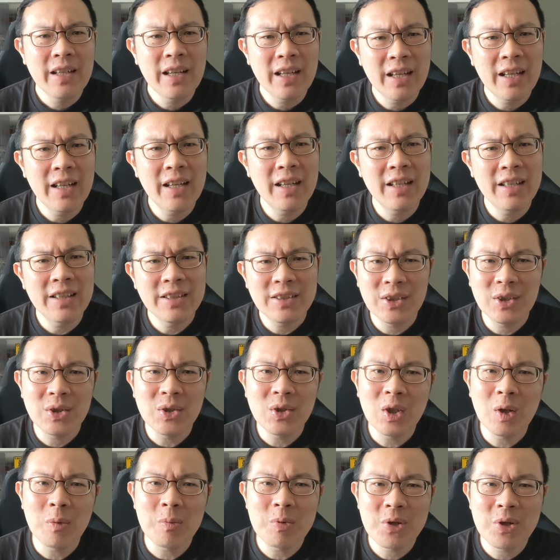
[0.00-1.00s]
It's a
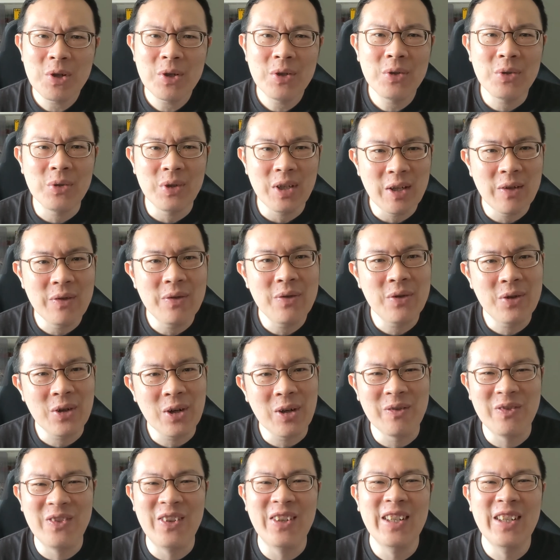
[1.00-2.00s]
good option to eavesdrop.